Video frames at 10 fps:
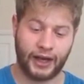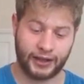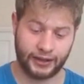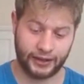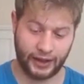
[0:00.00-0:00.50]

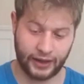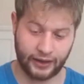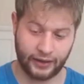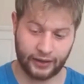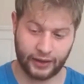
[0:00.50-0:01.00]
and
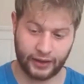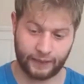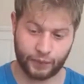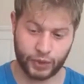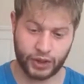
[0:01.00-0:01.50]
then
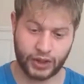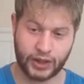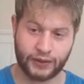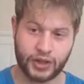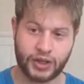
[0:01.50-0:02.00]

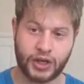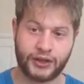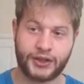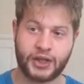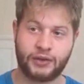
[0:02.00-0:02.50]
it gives you a
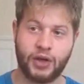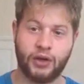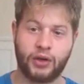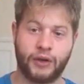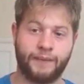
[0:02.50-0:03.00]
chance to have a
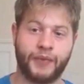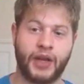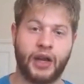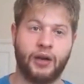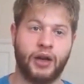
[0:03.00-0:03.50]
look
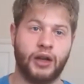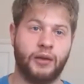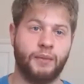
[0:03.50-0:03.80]
at